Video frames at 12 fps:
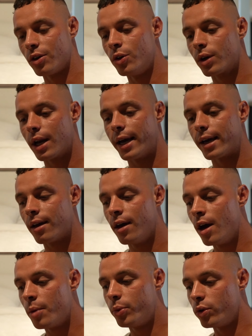Don't like
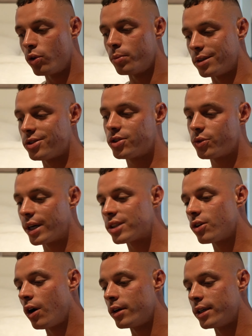put too much
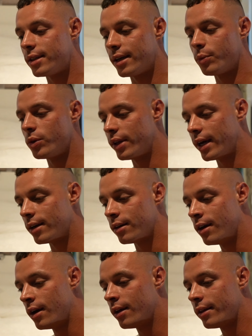stress on it that will
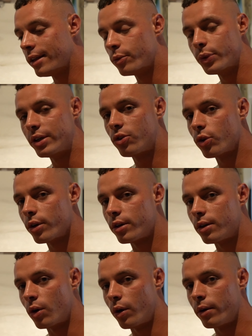then in return